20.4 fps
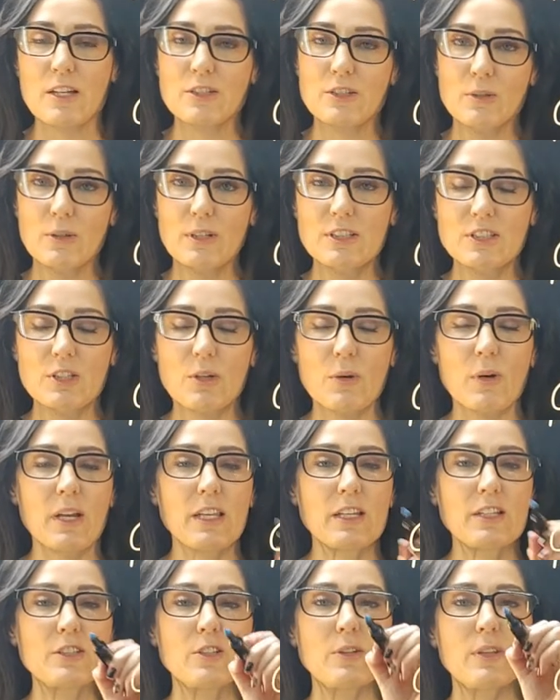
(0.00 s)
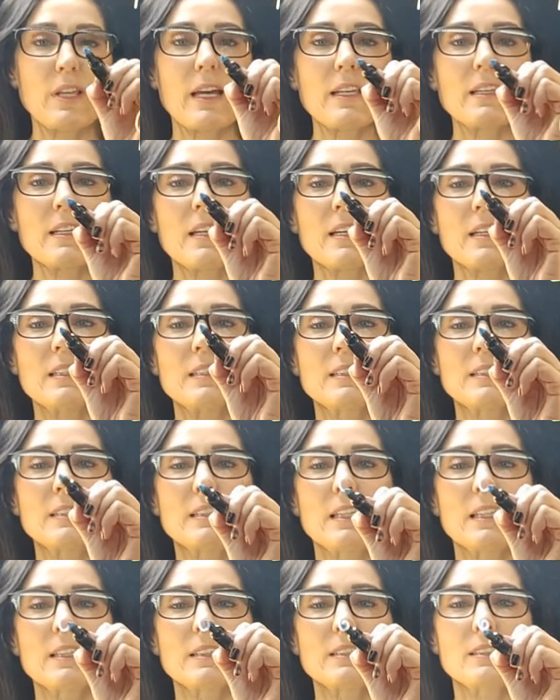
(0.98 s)
So let's go ahead and do that.
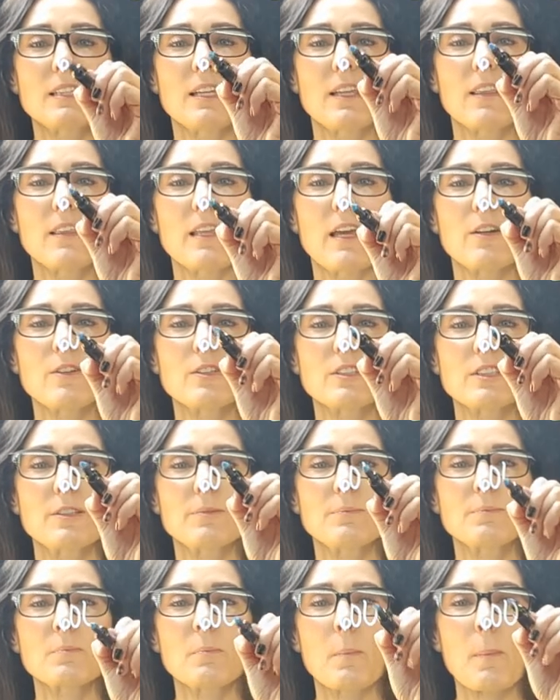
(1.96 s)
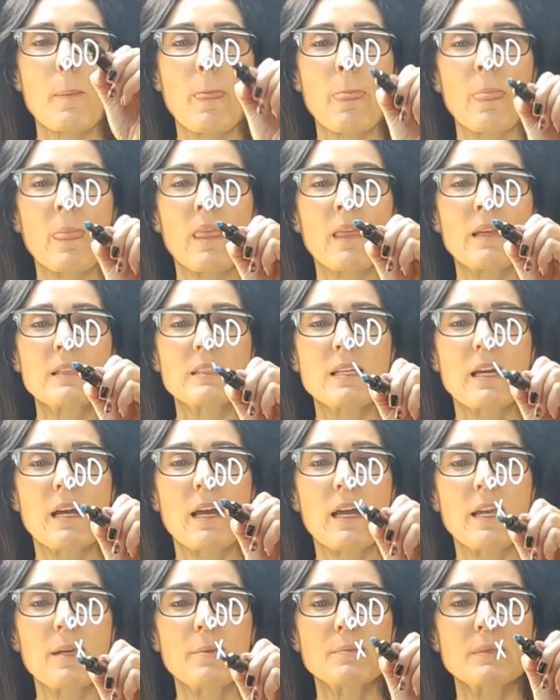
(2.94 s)
6,000
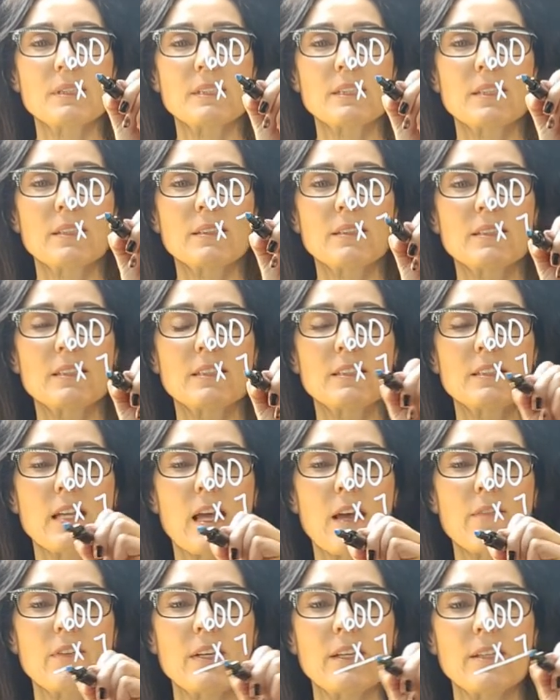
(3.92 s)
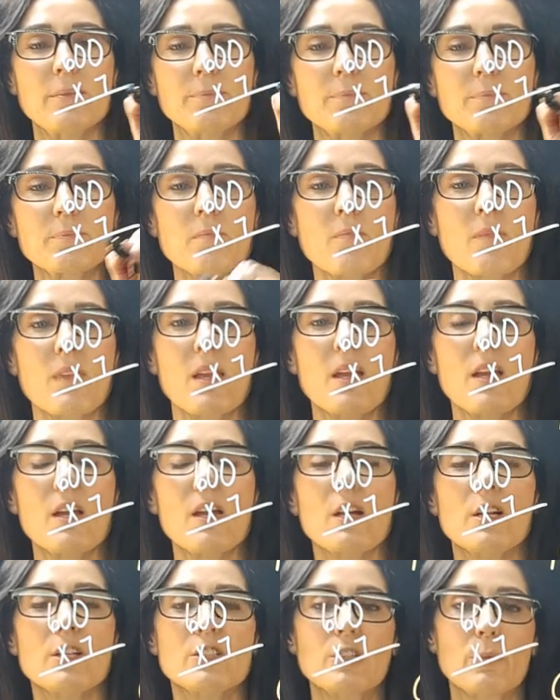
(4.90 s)
times 7.
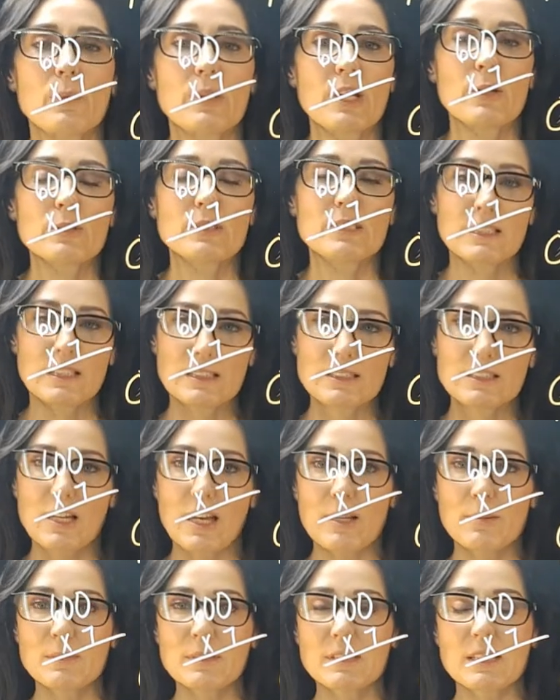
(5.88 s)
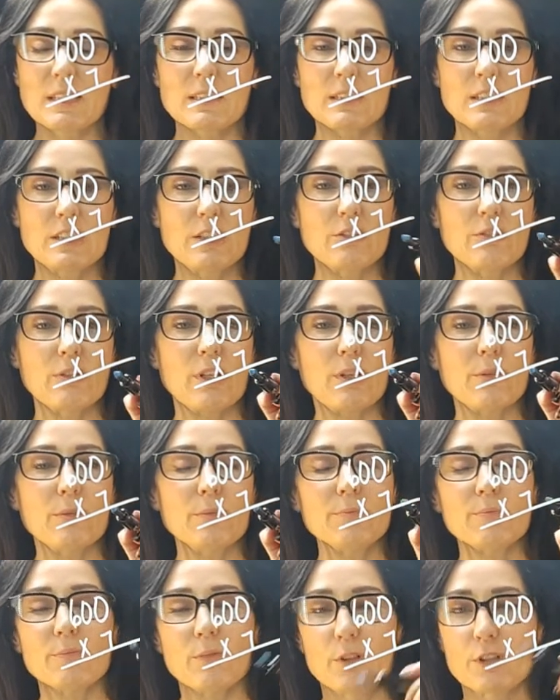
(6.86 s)
So we know 6 times
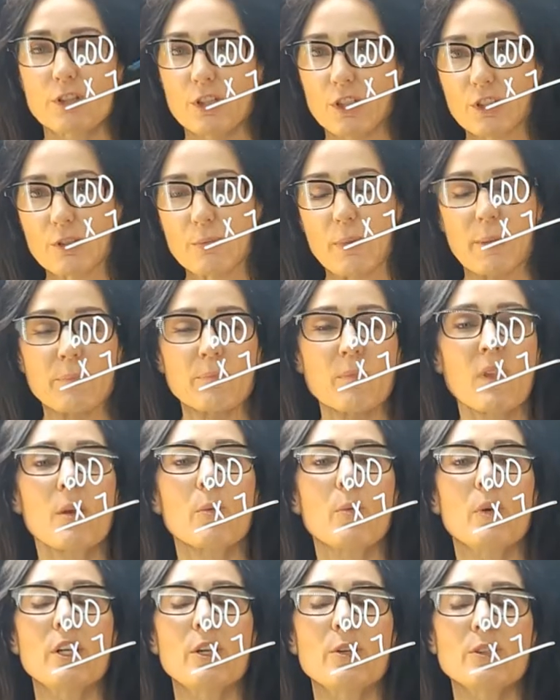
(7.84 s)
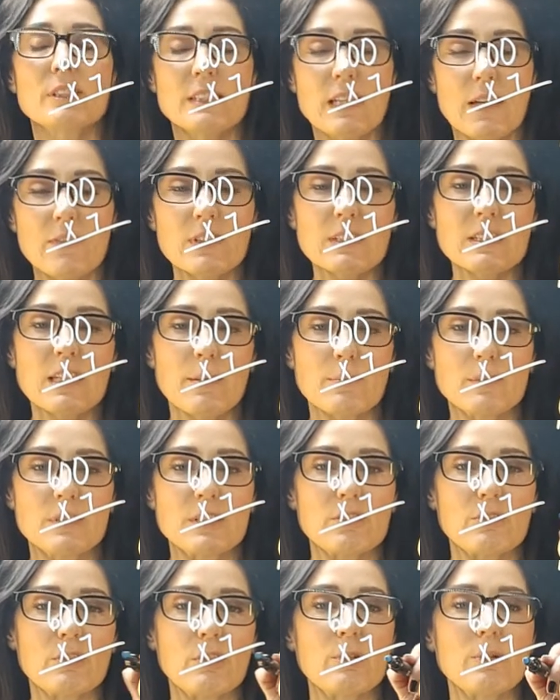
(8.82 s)
0, we know 7 times
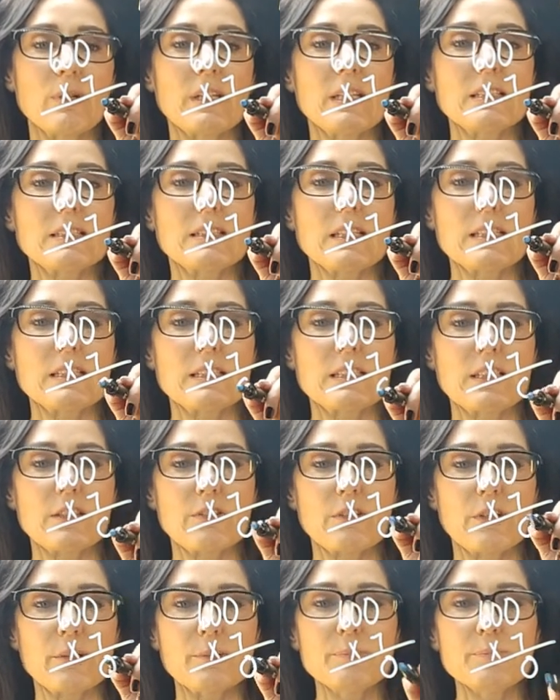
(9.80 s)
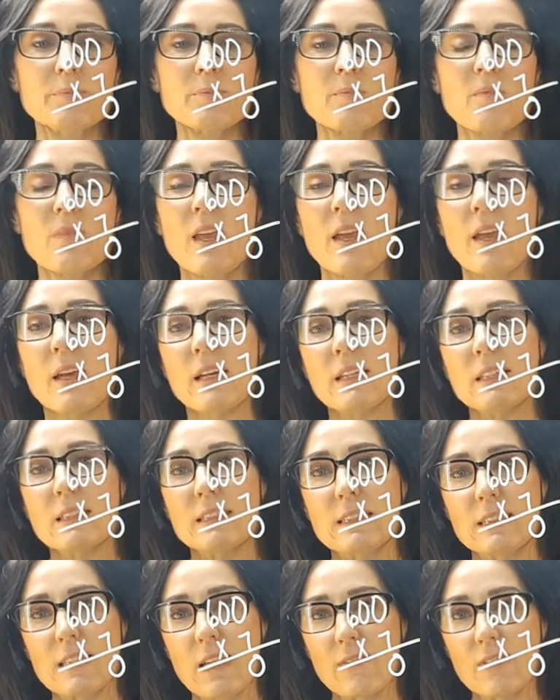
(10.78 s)
0 is 0.
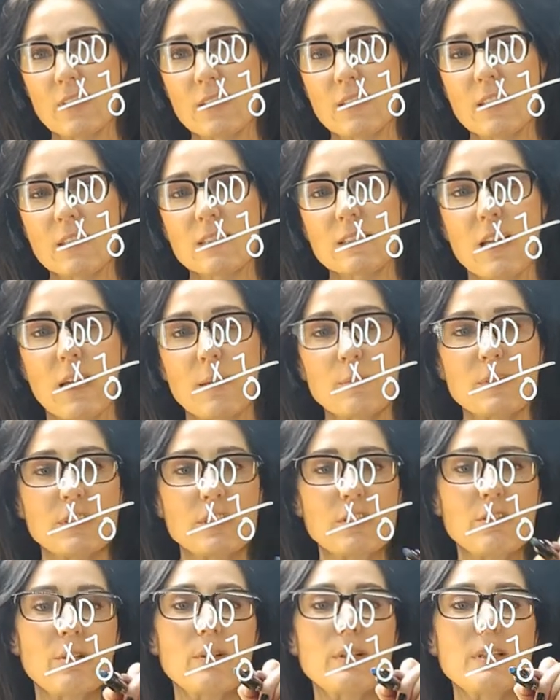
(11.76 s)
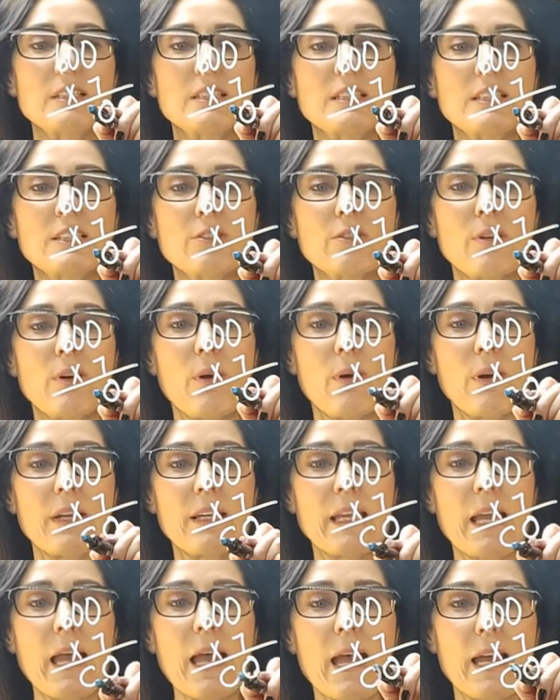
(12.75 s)
7 times 0 is 0
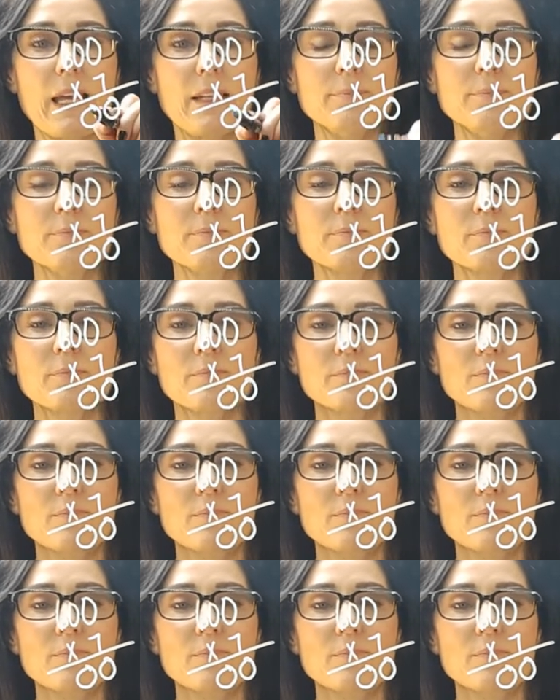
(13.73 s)
again.